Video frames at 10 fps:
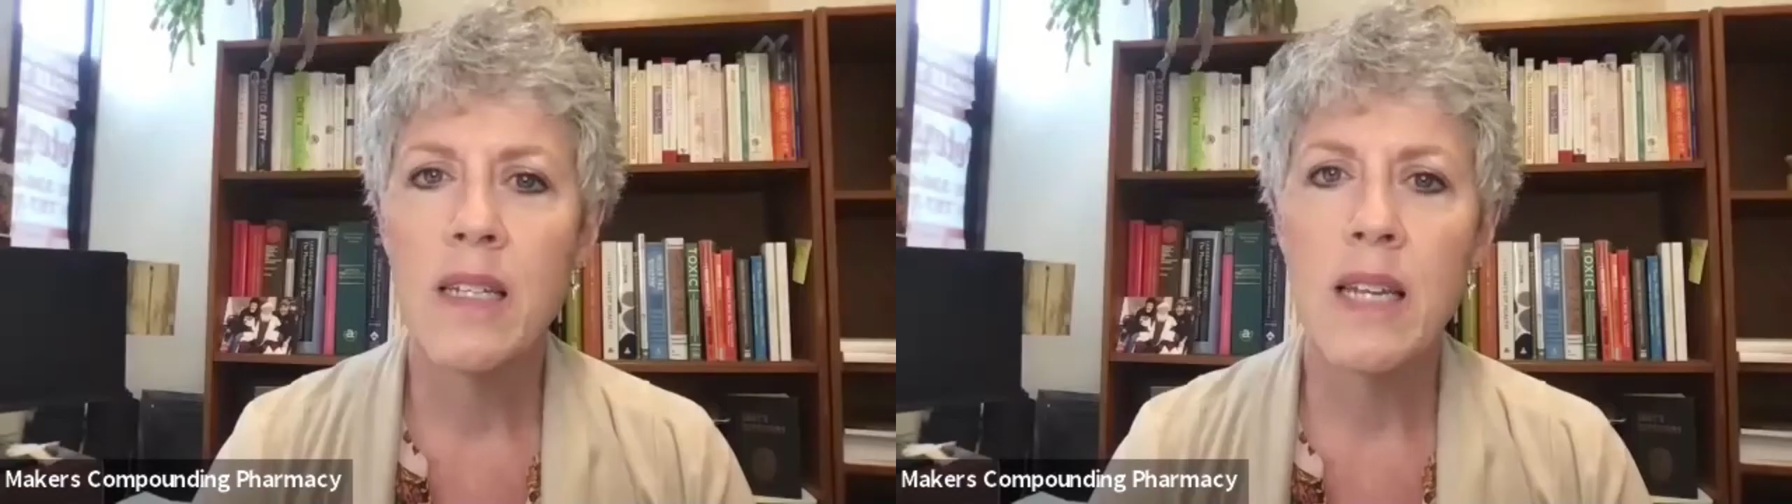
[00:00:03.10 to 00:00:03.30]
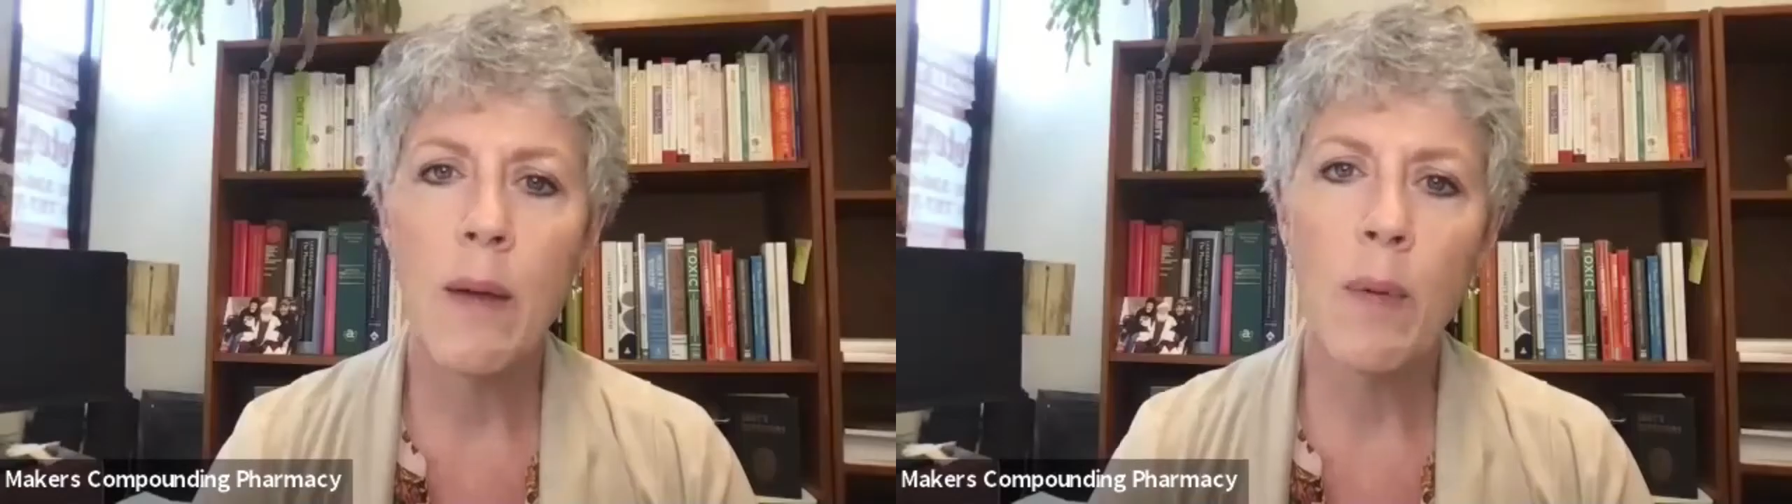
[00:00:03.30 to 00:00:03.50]

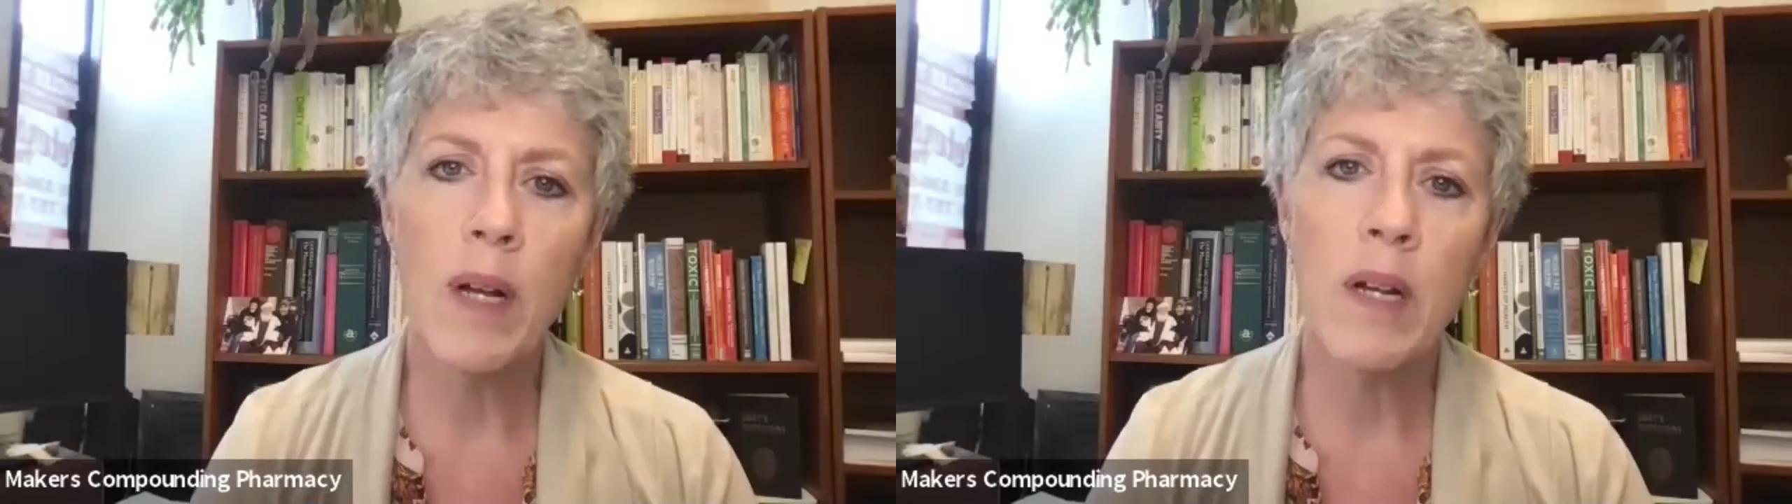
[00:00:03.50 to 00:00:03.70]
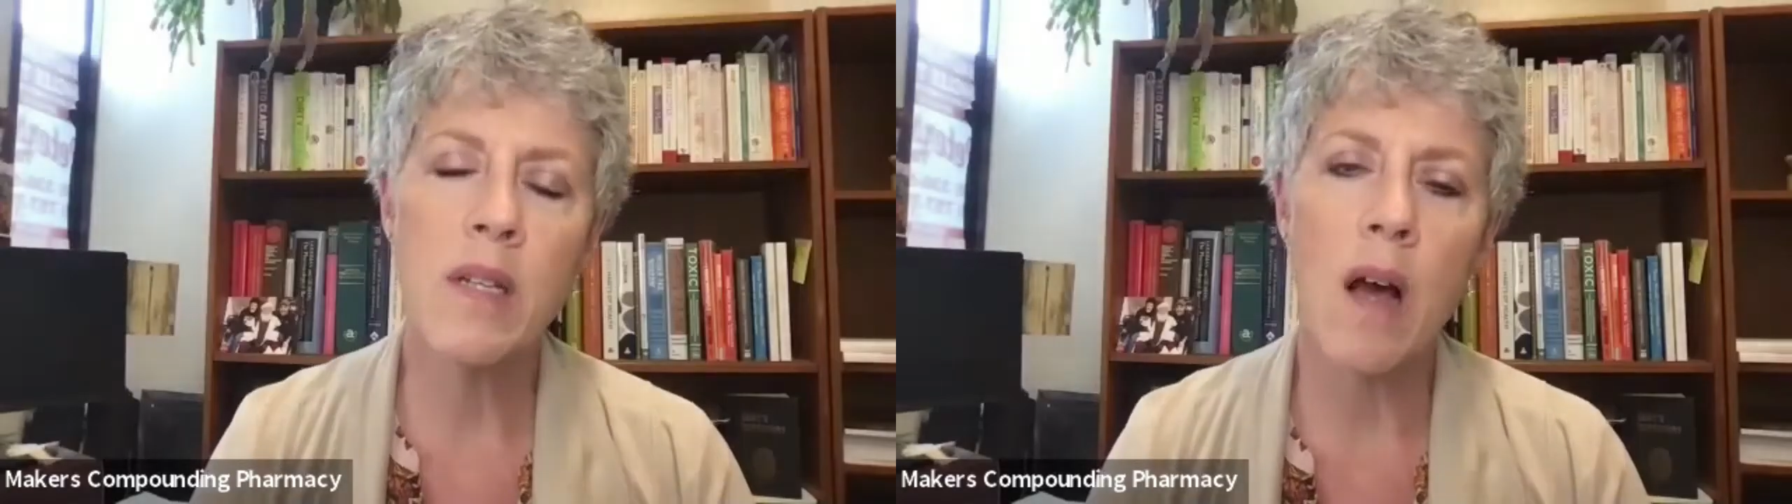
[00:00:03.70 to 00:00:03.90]
Today, we're
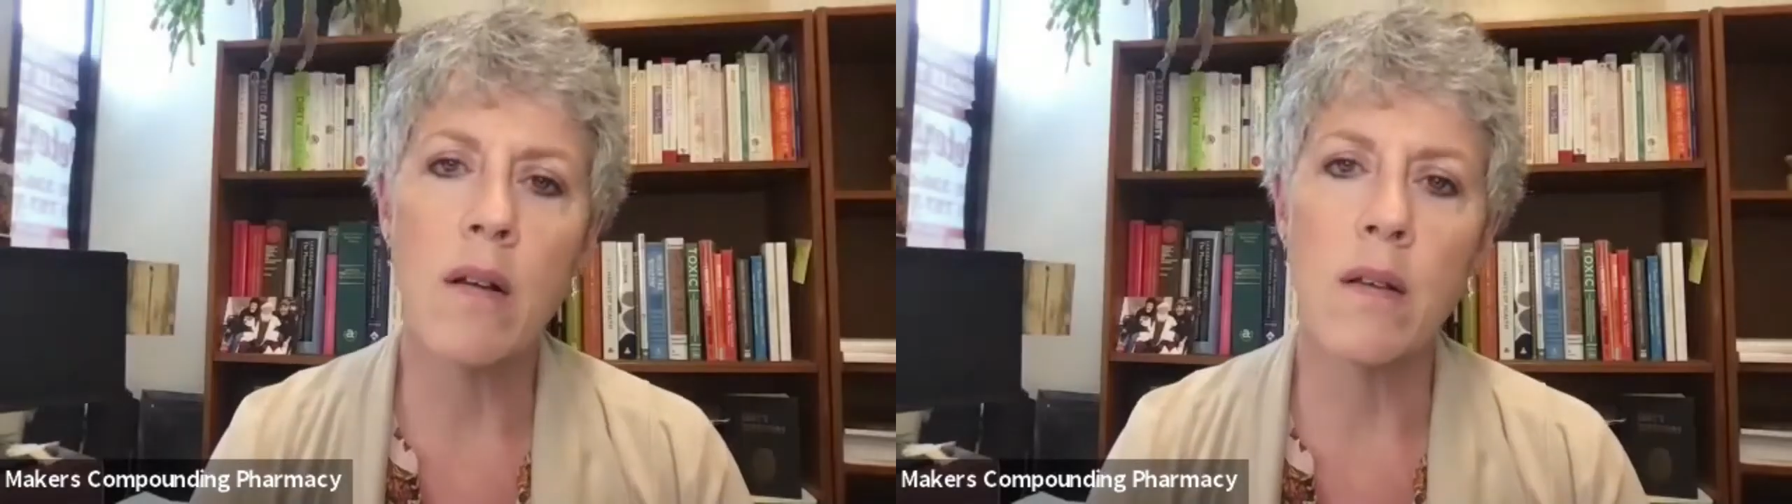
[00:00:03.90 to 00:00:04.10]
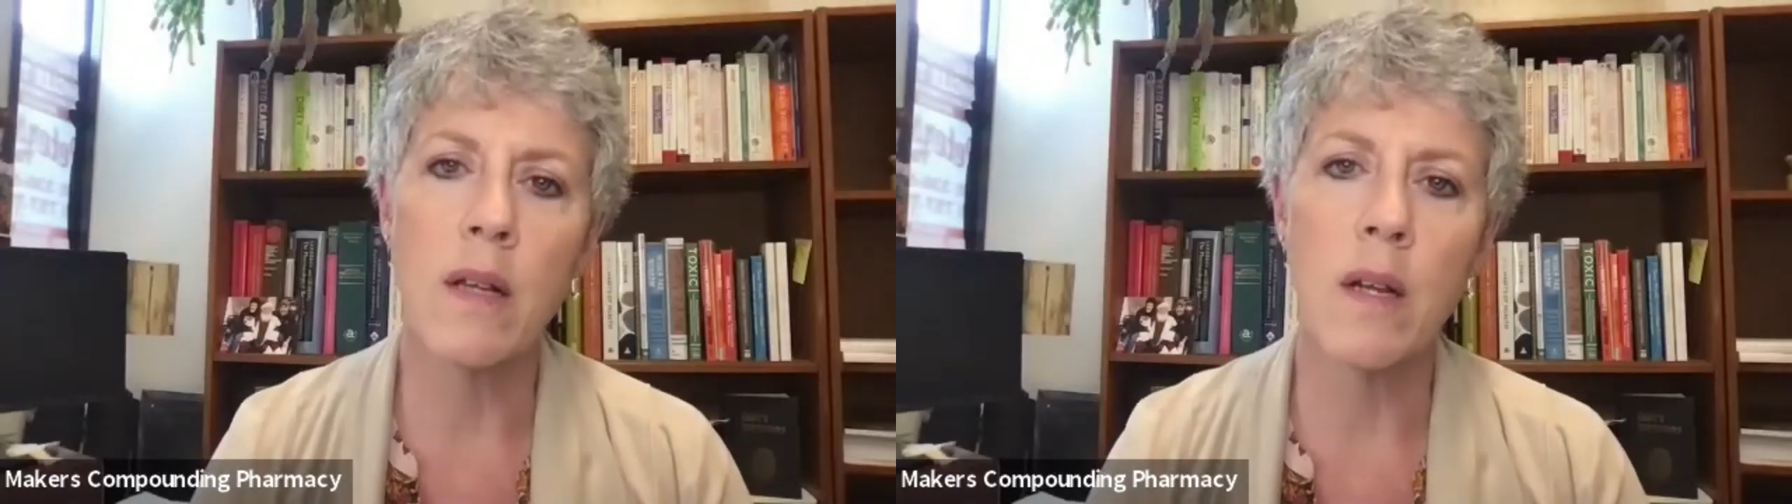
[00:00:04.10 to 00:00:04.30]
going to
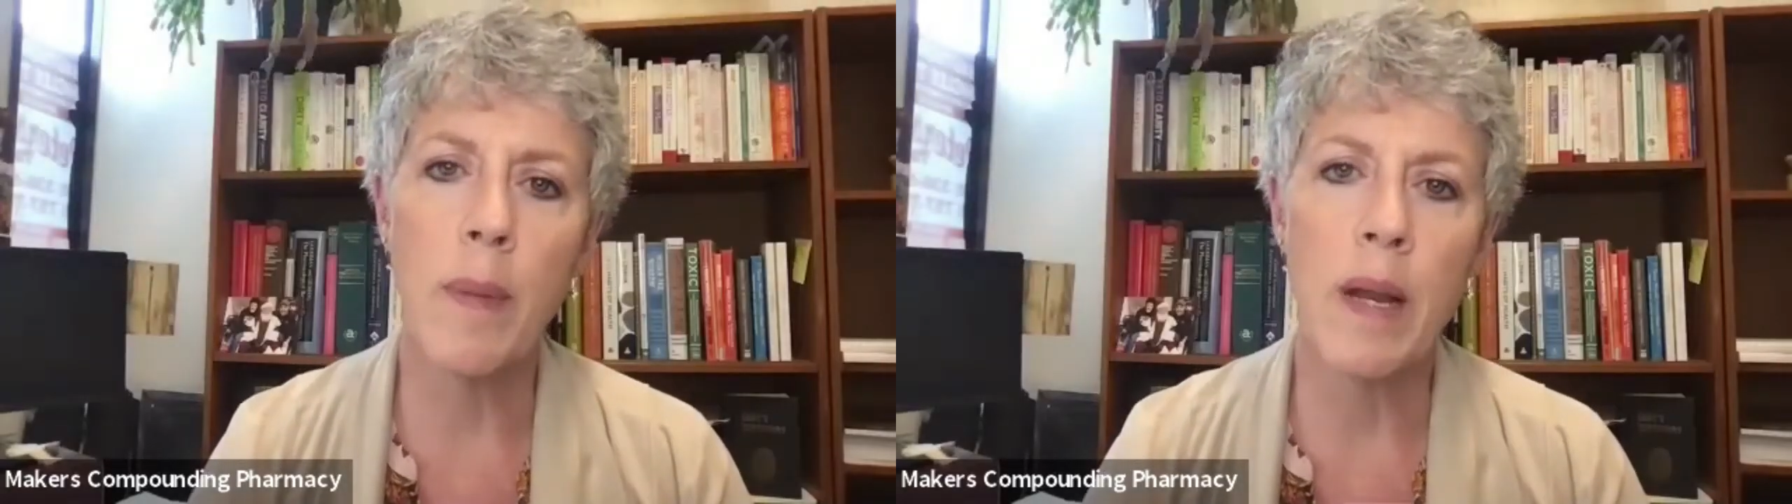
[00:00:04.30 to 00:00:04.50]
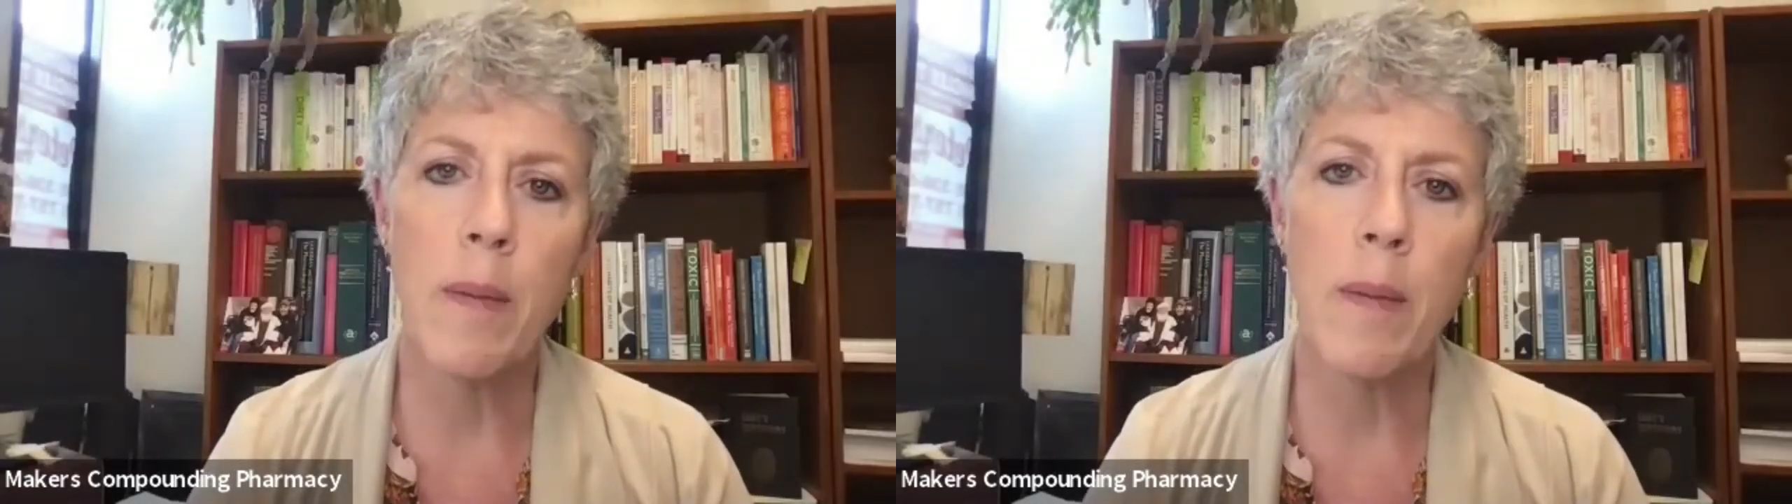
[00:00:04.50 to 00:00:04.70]
talk a little
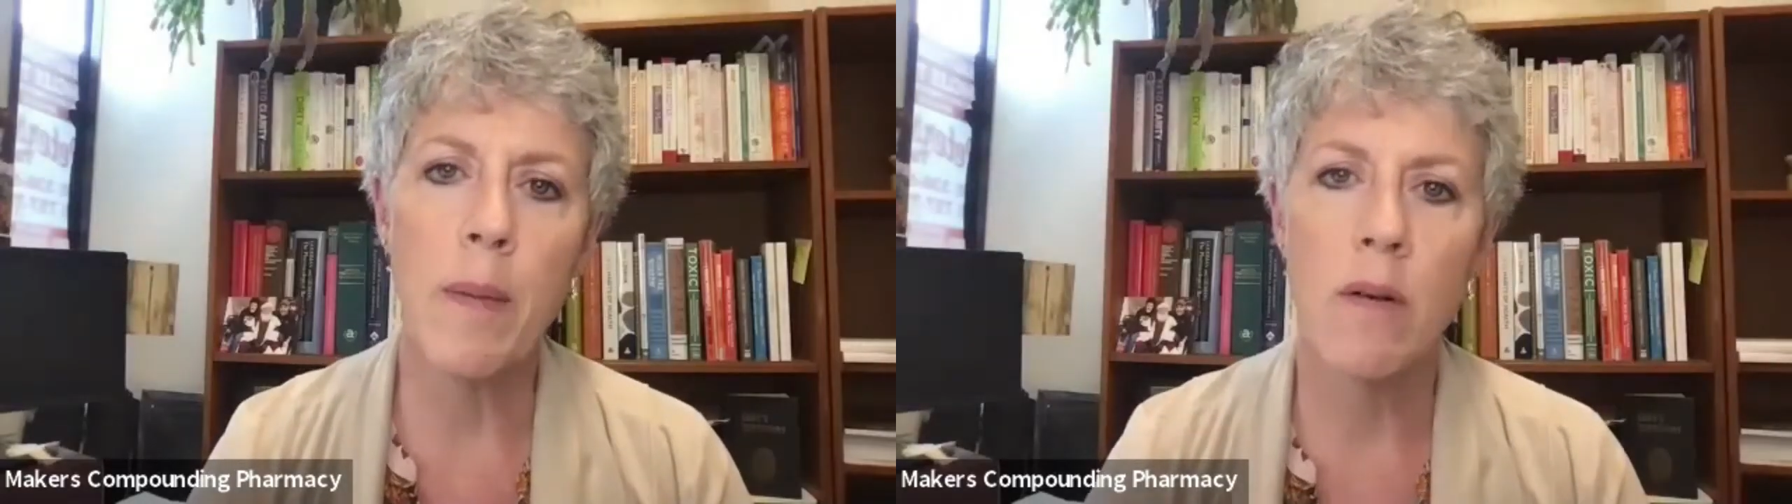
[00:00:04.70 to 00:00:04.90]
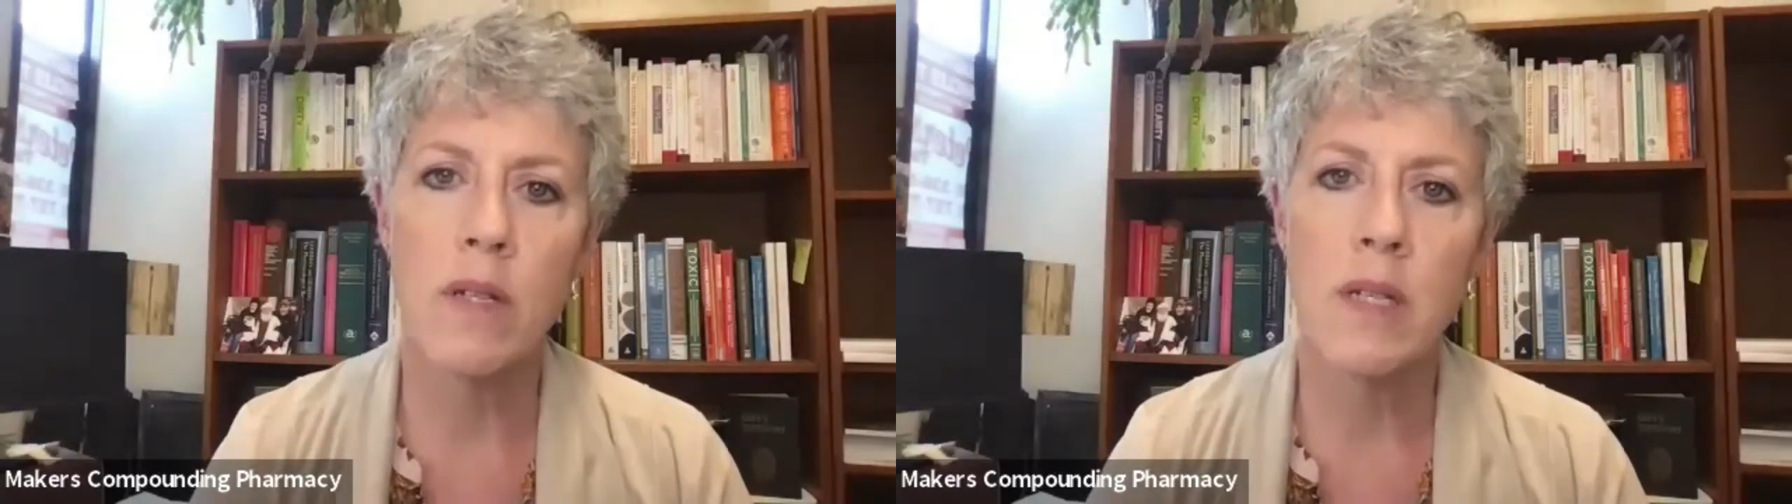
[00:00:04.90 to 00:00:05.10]
bit
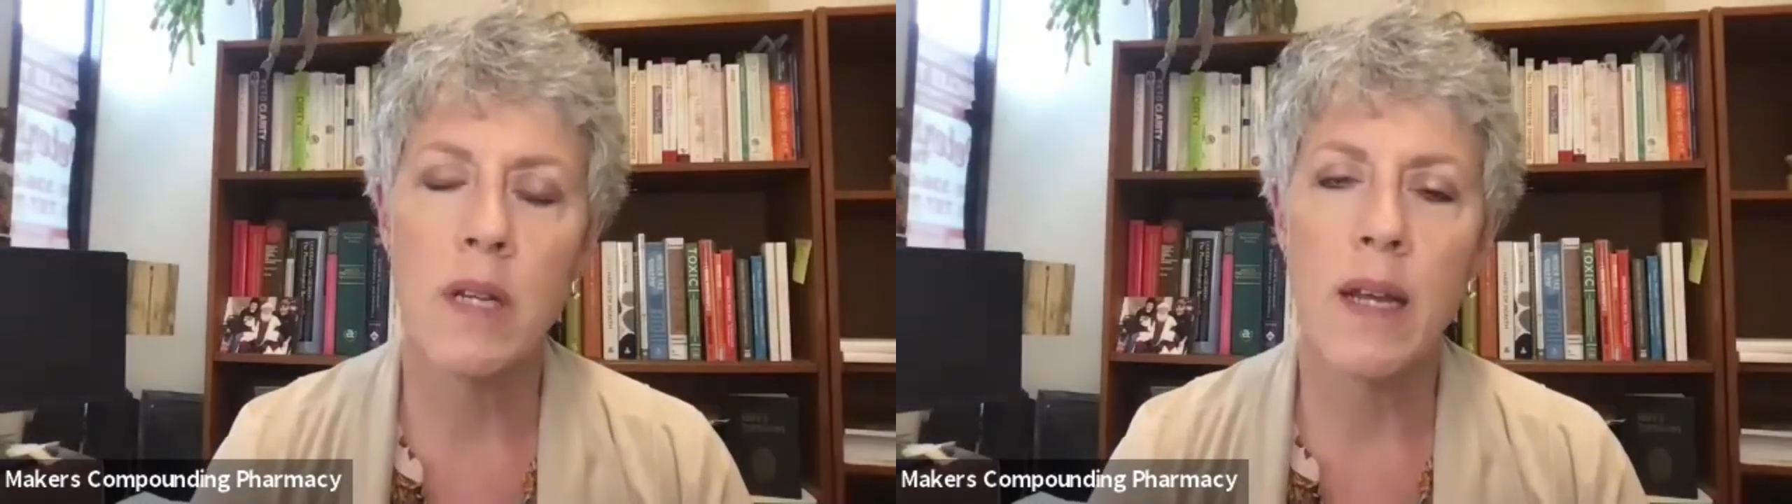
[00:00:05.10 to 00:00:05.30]
about